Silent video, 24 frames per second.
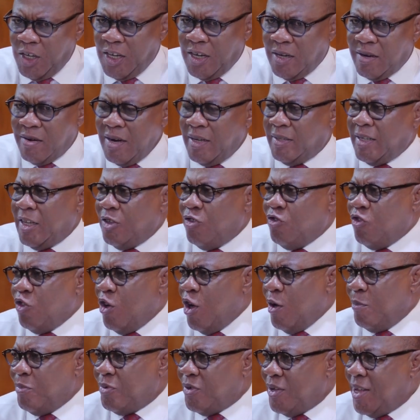created
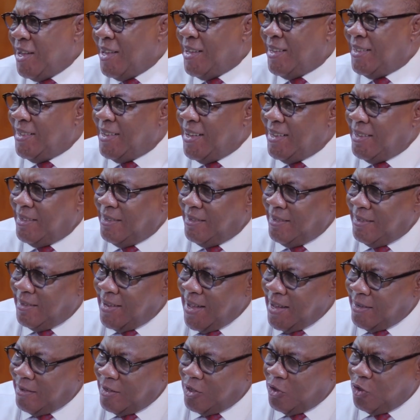jobs. Then
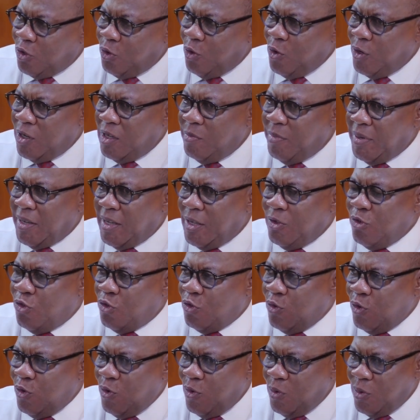that slowly begins
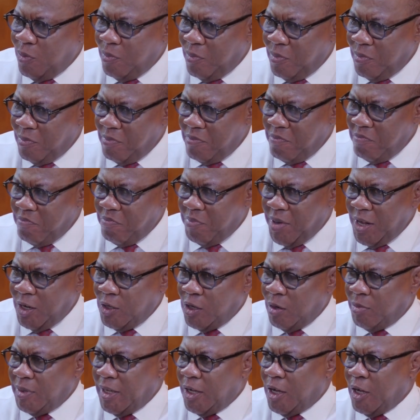to build
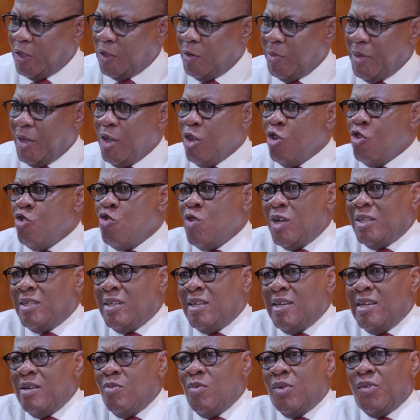up the economy. Hmm. You're
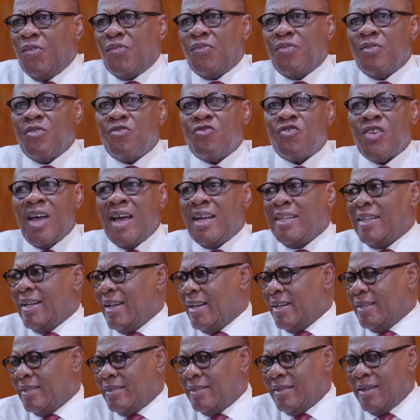dealing with China
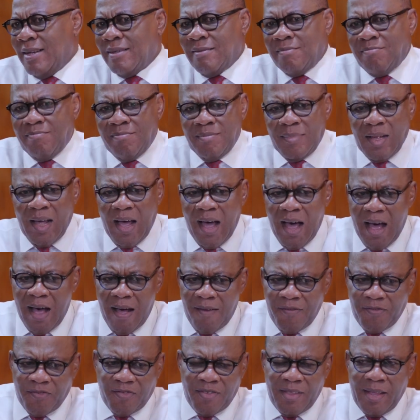that
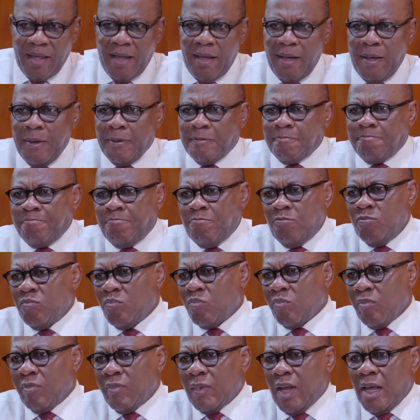has their
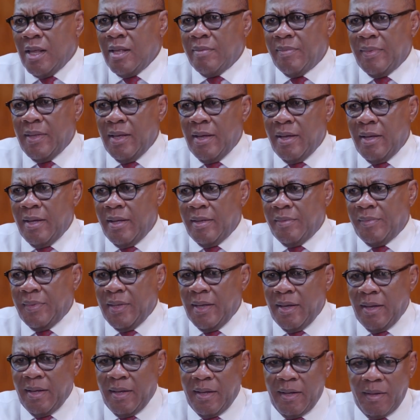their
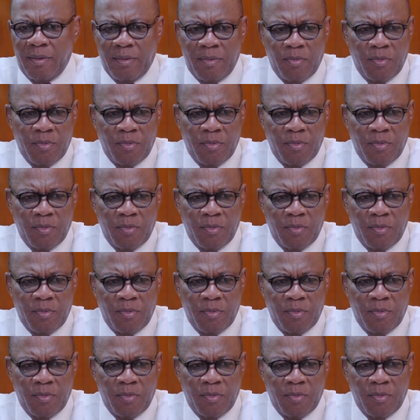their